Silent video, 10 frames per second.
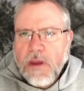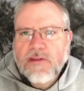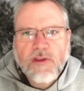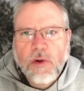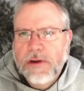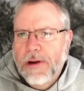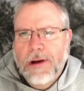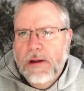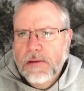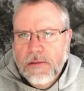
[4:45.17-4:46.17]
Sold it
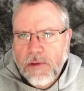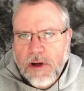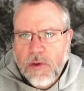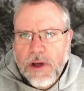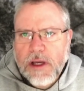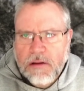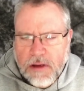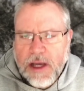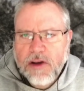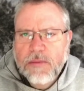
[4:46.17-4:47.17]
all real quick.
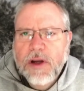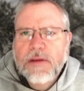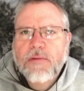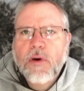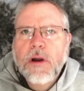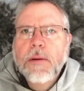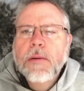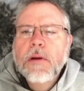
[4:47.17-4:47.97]
Got good money for it.